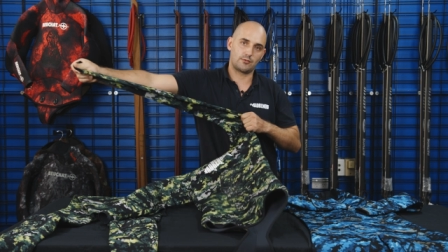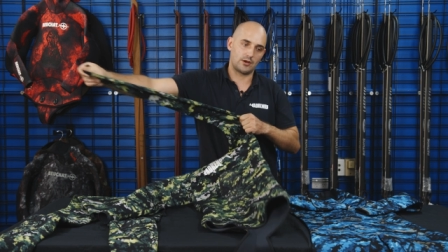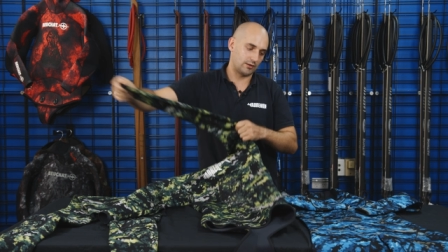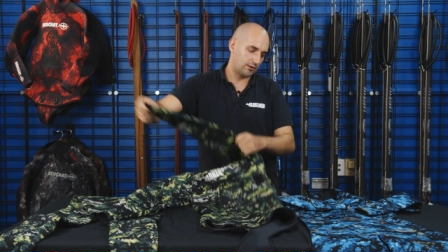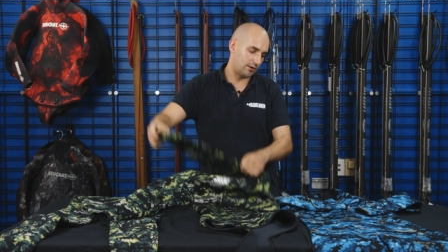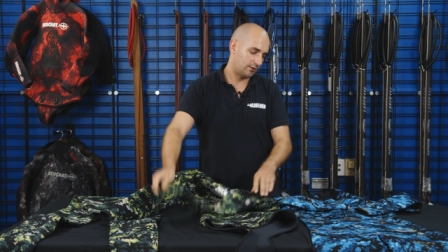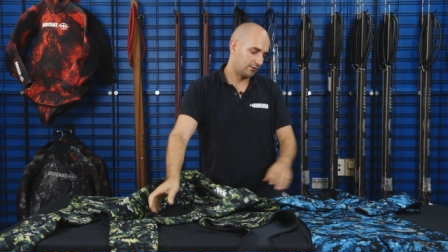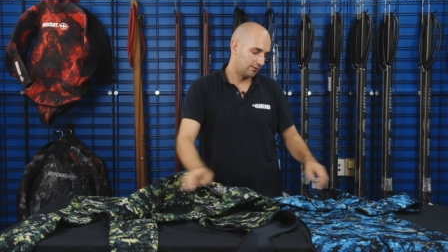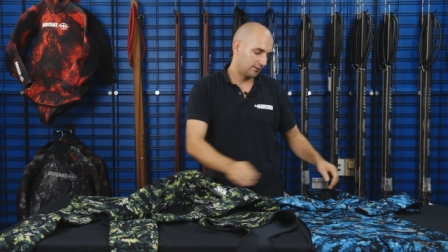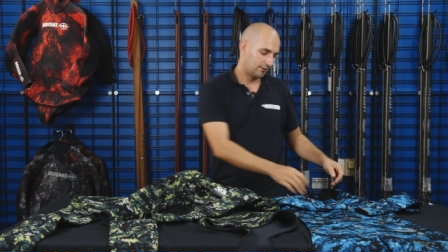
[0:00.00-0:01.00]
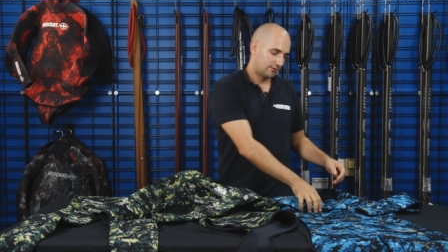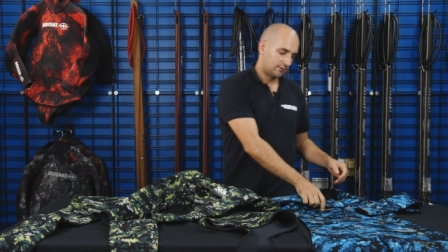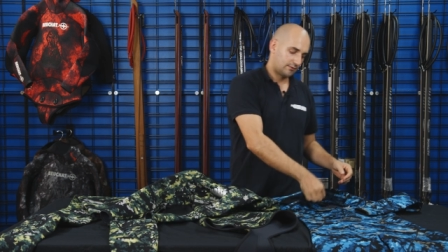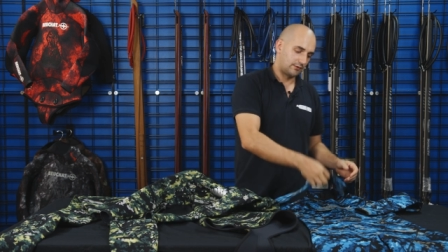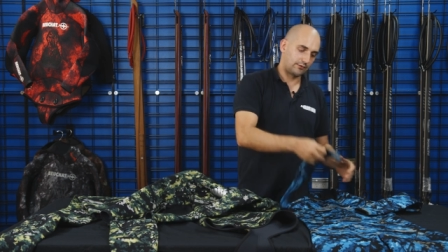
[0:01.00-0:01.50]
quite a lot.
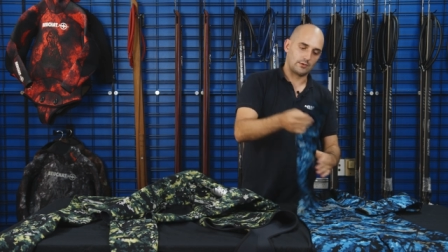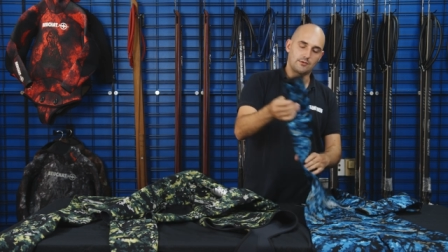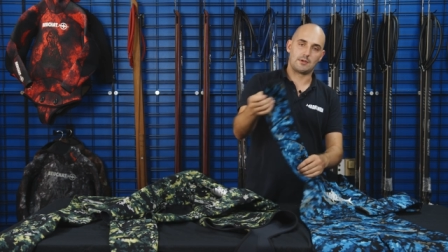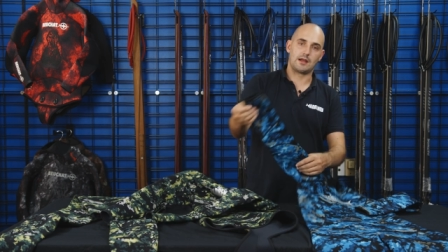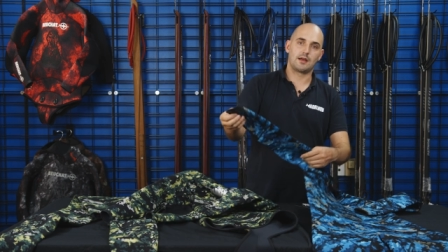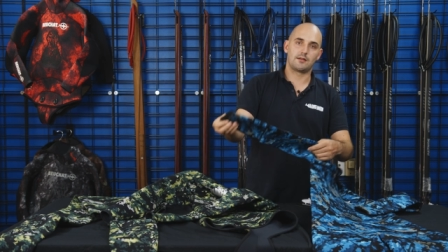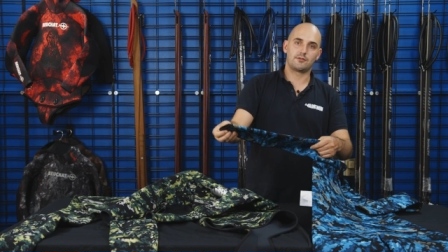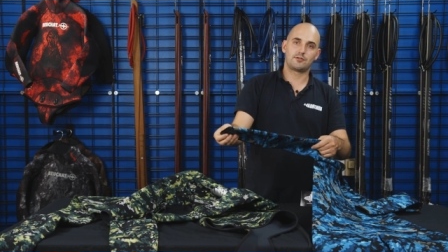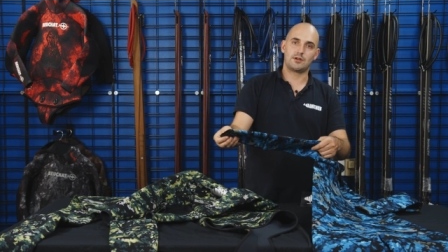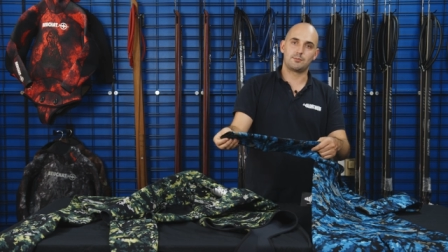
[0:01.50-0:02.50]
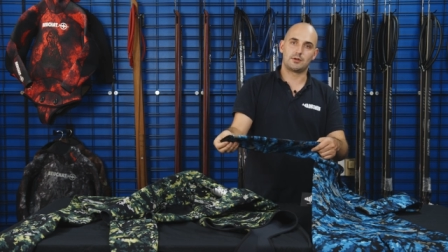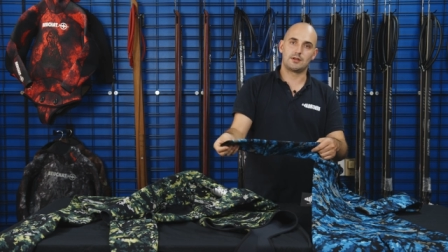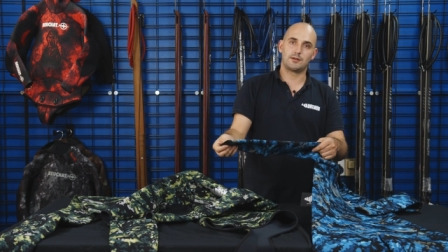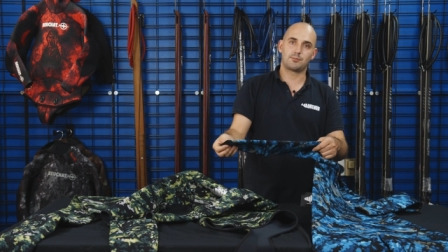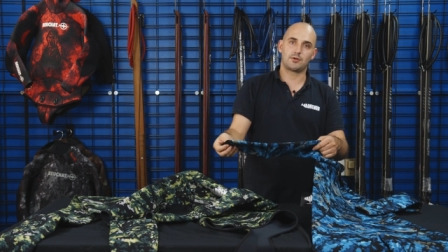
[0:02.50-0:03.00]
This one's made out of cheaper
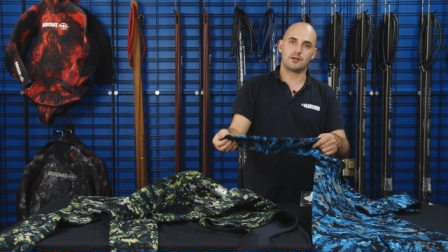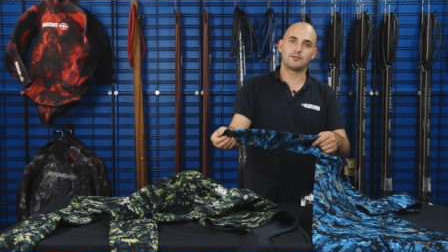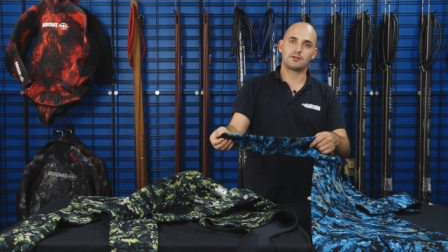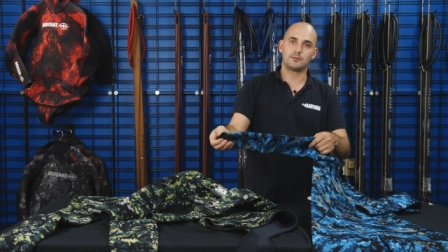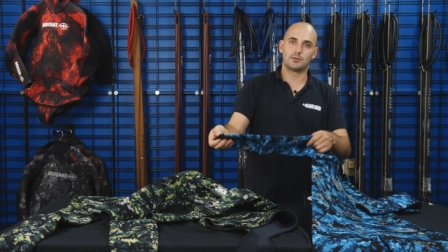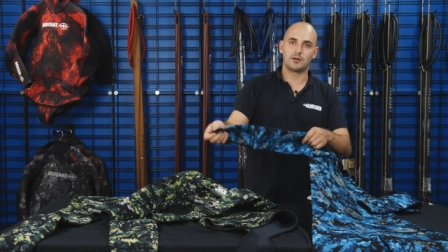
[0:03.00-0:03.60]
neoprene, cheaper